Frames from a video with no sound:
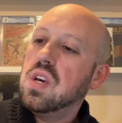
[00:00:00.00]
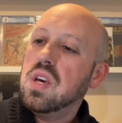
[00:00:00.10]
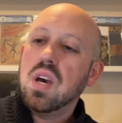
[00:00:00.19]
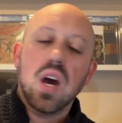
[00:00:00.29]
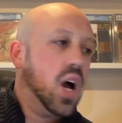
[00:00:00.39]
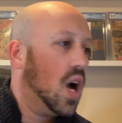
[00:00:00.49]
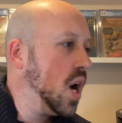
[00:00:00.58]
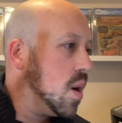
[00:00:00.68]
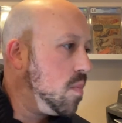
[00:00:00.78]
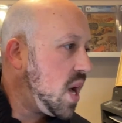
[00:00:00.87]

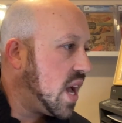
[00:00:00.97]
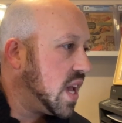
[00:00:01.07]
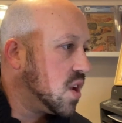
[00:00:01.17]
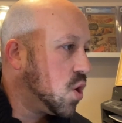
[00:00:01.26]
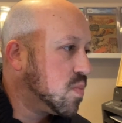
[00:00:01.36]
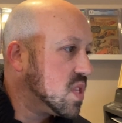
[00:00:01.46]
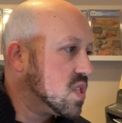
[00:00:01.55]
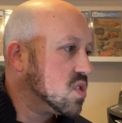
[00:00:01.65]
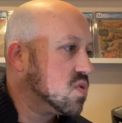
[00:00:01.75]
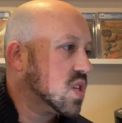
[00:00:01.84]
I had hoped that
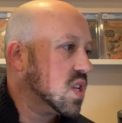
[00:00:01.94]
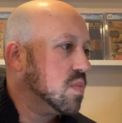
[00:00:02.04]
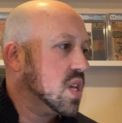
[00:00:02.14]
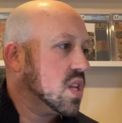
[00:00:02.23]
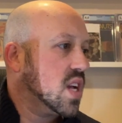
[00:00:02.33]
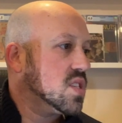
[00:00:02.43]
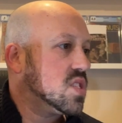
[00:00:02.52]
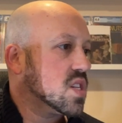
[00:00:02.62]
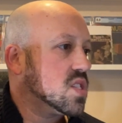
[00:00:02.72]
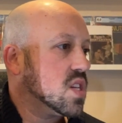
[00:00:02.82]
this was going to be a
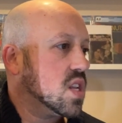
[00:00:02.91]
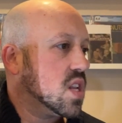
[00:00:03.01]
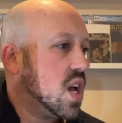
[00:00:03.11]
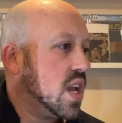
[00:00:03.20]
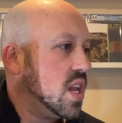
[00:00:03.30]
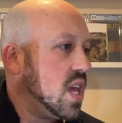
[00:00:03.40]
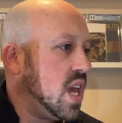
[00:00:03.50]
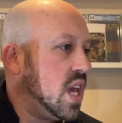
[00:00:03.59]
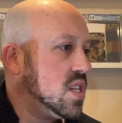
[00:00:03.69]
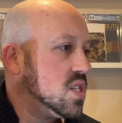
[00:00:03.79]
9.6 to a
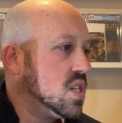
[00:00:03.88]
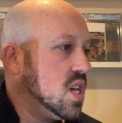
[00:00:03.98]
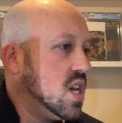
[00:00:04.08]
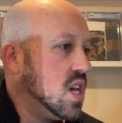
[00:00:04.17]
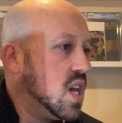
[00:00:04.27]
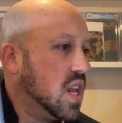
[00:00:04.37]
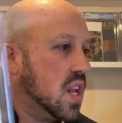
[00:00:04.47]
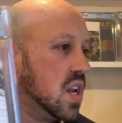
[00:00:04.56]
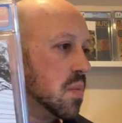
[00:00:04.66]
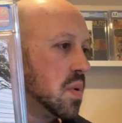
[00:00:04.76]
9.8. It
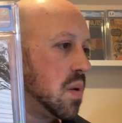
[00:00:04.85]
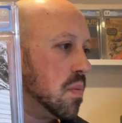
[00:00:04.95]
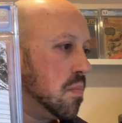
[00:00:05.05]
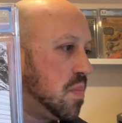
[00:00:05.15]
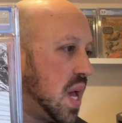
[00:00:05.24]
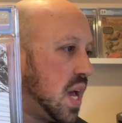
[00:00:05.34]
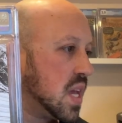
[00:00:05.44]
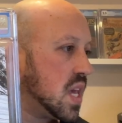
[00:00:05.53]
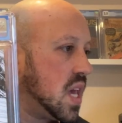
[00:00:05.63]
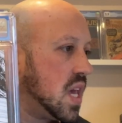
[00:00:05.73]
ended up coming
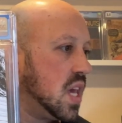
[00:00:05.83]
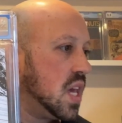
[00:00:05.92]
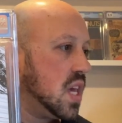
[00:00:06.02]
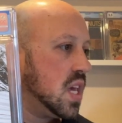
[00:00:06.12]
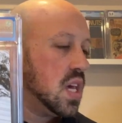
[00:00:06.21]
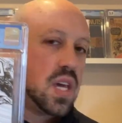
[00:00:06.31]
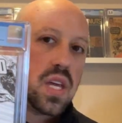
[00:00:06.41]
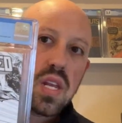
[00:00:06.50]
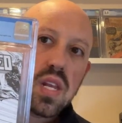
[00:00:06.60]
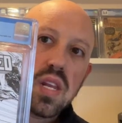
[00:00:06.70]
back a
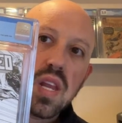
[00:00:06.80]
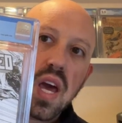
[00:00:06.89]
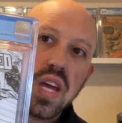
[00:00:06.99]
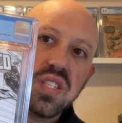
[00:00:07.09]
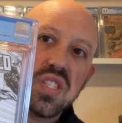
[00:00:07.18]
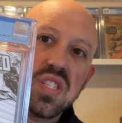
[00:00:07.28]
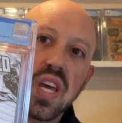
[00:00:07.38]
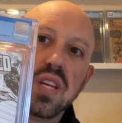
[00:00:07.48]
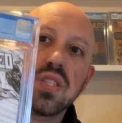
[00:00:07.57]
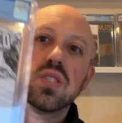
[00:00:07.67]

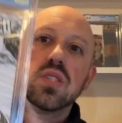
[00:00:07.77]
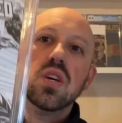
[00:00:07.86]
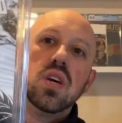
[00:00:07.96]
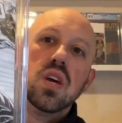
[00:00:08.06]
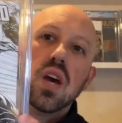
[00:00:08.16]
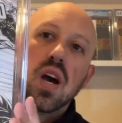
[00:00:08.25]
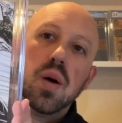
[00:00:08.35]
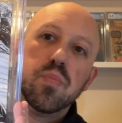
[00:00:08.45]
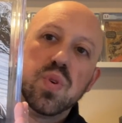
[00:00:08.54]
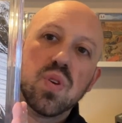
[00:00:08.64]
9.6.
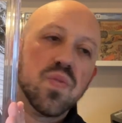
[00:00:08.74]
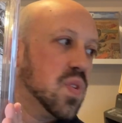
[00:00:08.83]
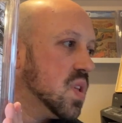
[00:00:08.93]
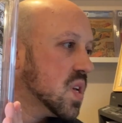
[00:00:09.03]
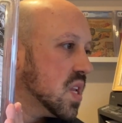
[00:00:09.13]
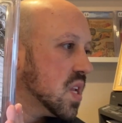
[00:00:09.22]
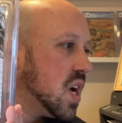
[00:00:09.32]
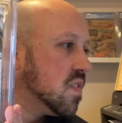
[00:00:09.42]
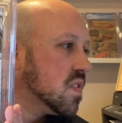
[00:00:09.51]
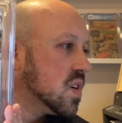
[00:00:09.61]
Beautiful looking
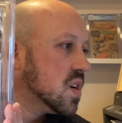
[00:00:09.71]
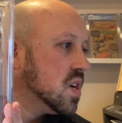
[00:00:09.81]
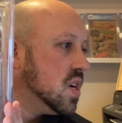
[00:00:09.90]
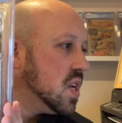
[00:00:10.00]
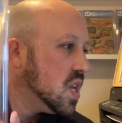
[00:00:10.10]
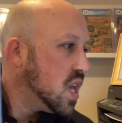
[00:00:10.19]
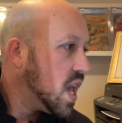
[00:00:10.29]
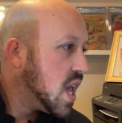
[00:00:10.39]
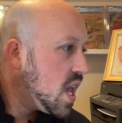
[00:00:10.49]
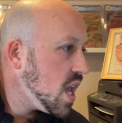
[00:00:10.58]
cover.
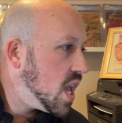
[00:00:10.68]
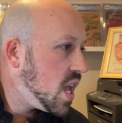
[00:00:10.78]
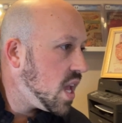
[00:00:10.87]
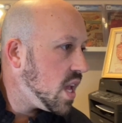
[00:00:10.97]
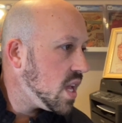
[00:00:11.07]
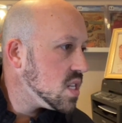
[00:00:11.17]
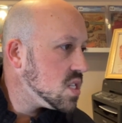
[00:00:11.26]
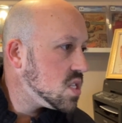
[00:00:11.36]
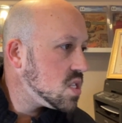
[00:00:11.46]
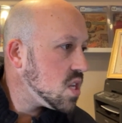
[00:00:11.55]

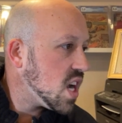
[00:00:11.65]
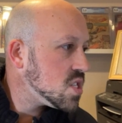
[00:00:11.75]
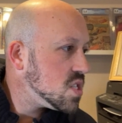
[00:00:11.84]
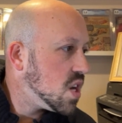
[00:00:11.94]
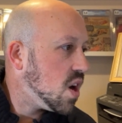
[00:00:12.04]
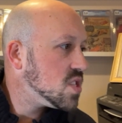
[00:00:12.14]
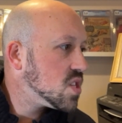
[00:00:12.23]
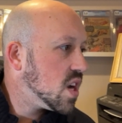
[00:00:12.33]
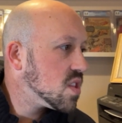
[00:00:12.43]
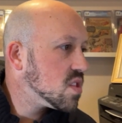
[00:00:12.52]
And actually, no,
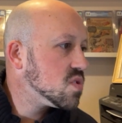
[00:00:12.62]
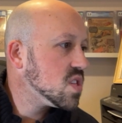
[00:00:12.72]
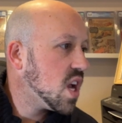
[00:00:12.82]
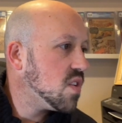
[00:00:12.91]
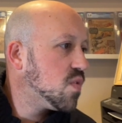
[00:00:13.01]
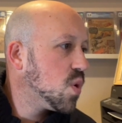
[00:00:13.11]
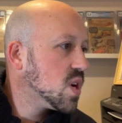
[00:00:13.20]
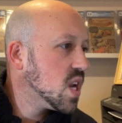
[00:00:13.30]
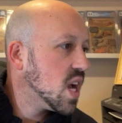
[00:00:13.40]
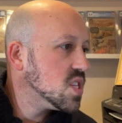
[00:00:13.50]
sorry, I thought this was a 9.4
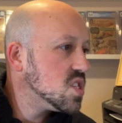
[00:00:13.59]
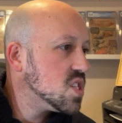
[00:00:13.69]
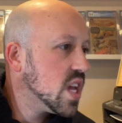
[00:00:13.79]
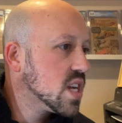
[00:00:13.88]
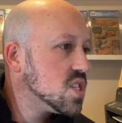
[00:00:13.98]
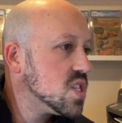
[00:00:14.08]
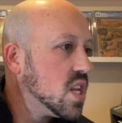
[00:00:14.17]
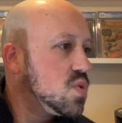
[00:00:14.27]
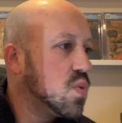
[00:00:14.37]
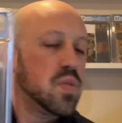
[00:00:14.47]
to 9.6,
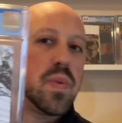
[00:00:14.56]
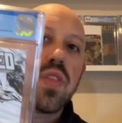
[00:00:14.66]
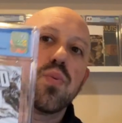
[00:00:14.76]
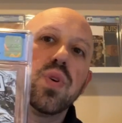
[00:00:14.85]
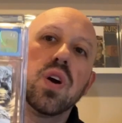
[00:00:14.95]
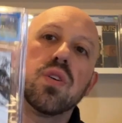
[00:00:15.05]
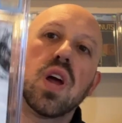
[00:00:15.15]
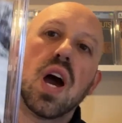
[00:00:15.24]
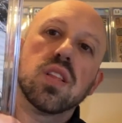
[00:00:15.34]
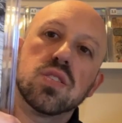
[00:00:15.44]
and it's worth about
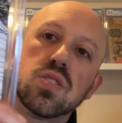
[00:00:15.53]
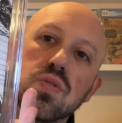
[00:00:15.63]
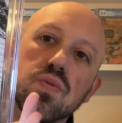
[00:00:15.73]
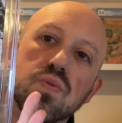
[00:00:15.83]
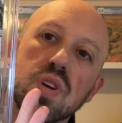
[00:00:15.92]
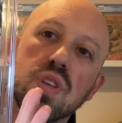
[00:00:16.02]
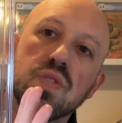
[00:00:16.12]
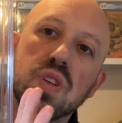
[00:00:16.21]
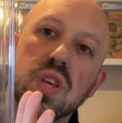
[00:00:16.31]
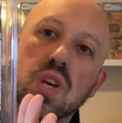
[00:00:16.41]
$300. Really,
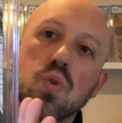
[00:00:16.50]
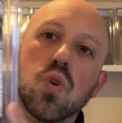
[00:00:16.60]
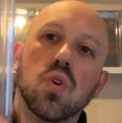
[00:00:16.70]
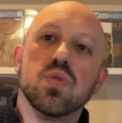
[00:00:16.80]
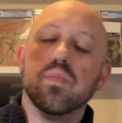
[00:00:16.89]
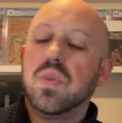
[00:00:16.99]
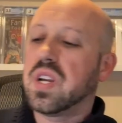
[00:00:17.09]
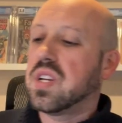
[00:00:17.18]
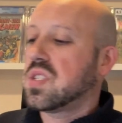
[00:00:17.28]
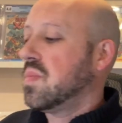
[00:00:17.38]
really cool.
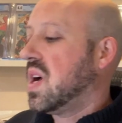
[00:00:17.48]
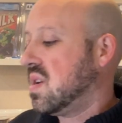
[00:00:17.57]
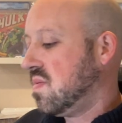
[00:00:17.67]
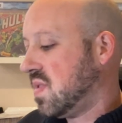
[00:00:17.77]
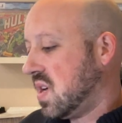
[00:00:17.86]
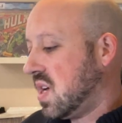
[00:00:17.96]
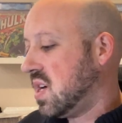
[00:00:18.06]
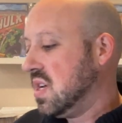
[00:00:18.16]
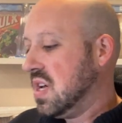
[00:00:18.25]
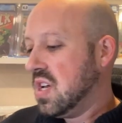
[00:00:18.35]
Humongous amount
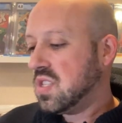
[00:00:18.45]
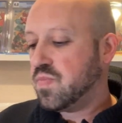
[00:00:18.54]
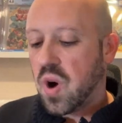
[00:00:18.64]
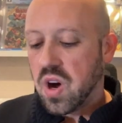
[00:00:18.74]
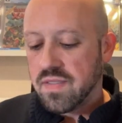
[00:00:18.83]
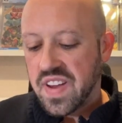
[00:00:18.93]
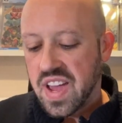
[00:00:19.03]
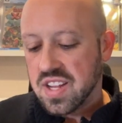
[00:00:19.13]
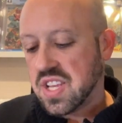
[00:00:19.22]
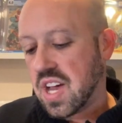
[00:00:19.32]
of Spawn
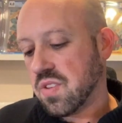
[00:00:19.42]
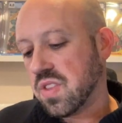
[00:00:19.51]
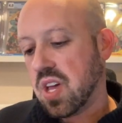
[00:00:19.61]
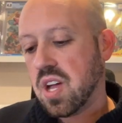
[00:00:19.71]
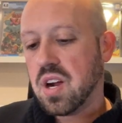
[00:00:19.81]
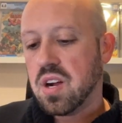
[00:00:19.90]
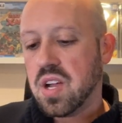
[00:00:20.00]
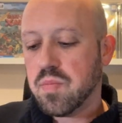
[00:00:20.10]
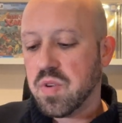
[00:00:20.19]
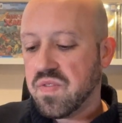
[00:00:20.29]
fans out there
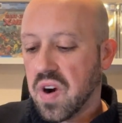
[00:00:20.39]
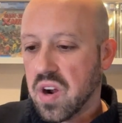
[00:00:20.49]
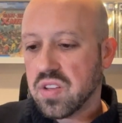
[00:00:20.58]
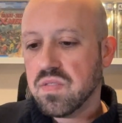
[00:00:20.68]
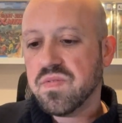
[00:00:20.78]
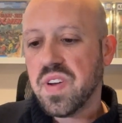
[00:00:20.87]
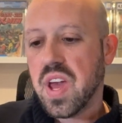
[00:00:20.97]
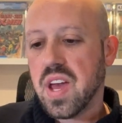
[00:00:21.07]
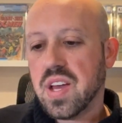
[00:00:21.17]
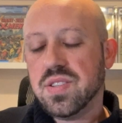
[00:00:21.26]
and McFarlane
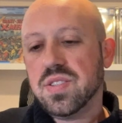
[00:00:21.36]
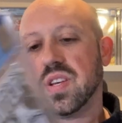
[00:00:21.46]
fans, and